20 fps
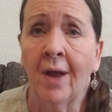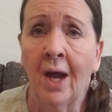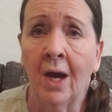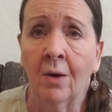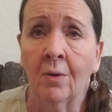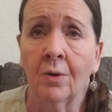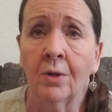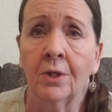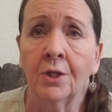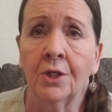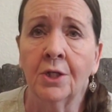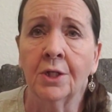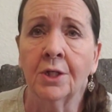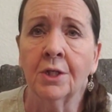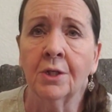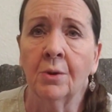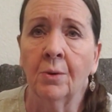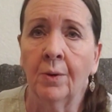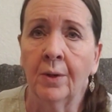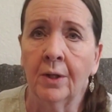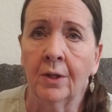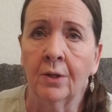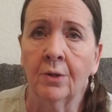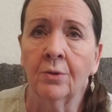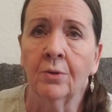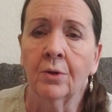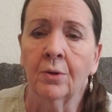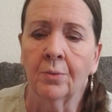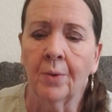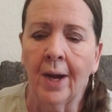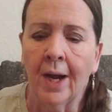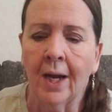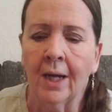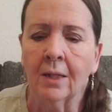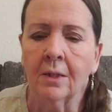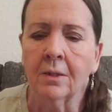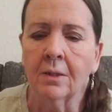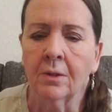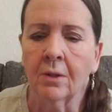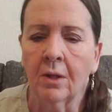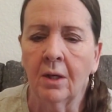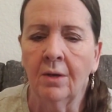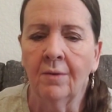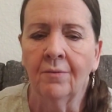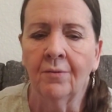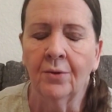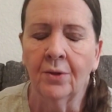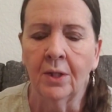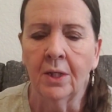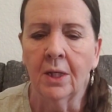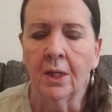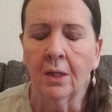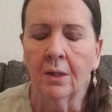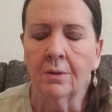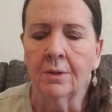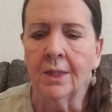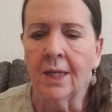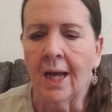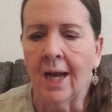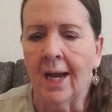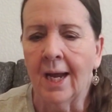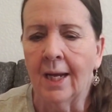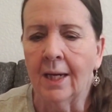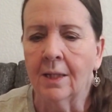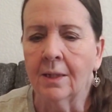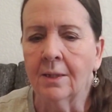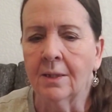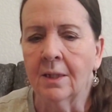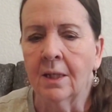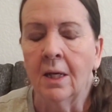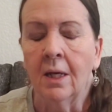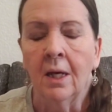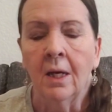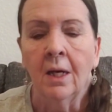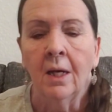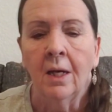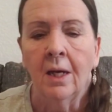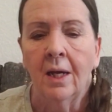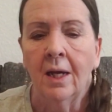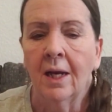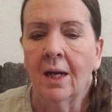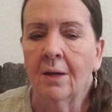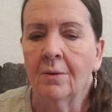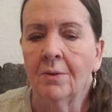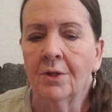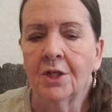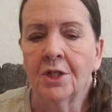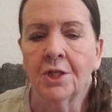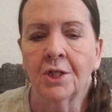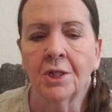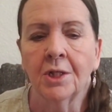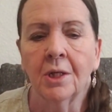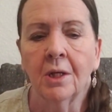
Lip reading: hours just going through the racks looking for the yellow tags. And I was just